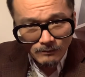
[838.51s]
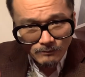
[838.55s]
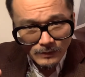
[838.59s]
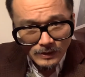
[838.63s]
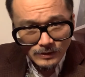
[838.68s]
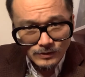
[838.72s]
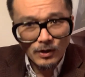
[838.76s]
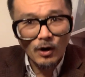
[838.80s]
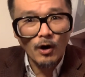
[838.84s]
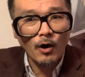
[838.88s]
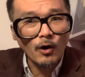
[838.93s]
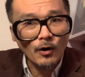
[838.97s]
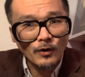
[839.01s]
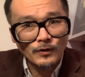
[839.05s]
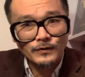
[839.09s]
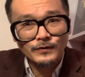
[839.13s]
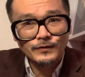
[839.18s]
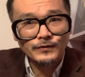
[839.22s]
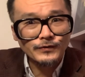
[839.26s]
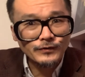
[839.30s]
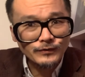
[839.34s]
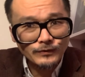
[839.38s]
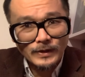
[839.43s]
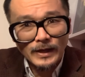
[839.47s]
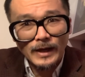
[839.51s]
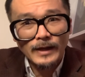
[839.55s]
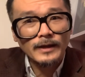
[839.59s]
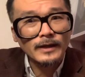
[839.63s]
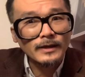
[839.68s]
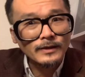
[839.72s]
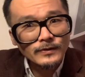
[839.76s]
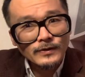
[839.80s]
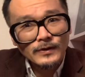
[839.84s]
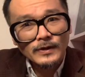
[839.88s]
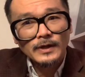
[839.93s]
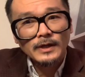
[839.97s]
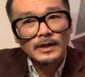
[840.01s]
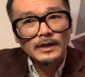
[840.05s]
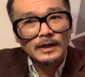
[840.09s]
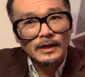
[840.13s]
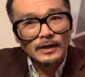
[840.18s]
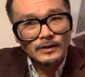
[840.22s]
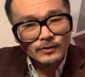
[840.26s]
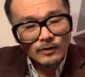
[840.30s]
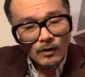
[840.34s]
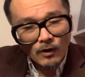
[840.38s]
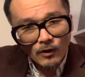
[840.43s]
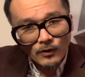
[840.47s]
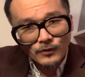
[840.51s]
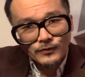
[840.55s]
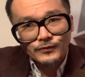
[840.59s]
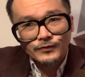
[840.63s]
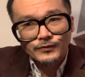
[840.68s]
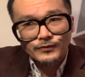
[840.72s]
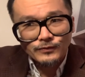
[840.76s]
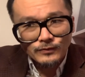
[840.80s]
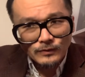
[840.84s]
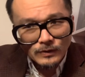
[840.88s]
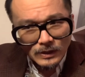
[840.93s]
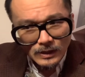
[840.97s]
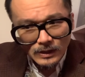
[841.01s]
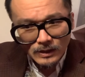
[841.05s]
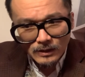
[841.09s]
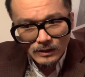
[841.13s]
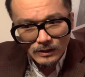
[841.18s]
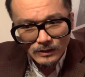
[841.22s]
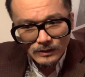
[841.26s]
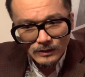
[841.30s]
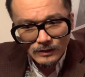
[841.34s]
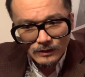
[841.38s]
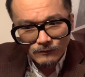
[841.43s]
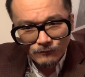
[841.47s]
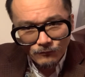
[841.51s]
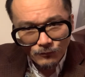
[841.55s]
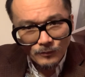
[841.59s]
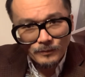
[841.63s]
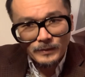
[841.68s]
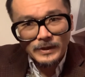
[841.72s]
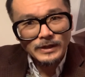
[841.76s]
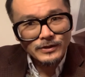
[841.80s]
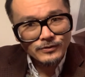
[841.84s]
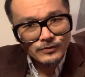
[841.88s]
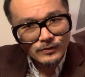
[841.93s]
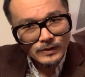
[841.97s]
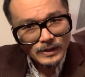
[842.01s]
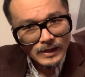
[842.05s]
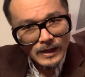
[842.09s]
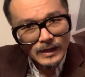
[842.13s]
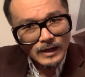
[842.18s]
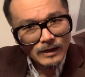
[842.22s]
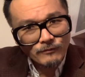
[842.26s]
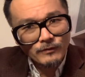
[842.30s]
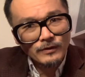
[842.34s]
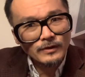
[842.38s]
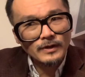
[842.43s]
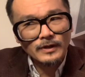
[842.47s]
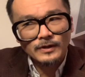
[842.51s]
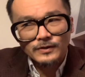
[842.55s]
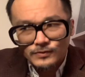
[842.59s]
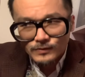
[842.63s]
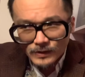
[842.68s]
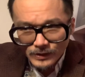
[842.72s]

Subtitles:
it's hard to get it. It's hard to, for me to get everything.